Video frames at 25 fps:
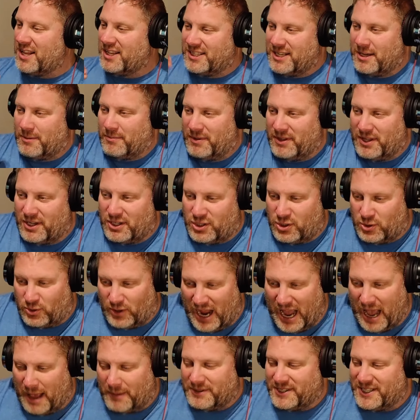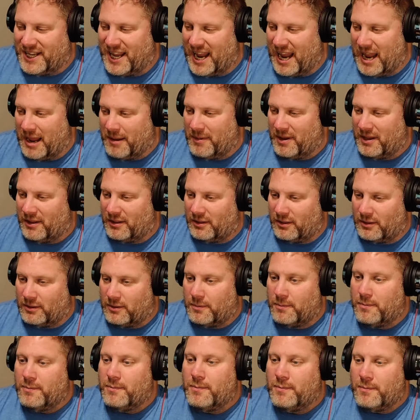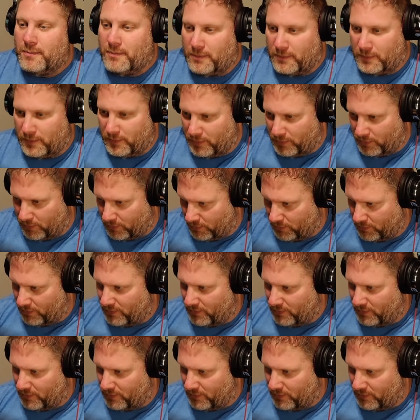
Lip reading: Some of the drops came in.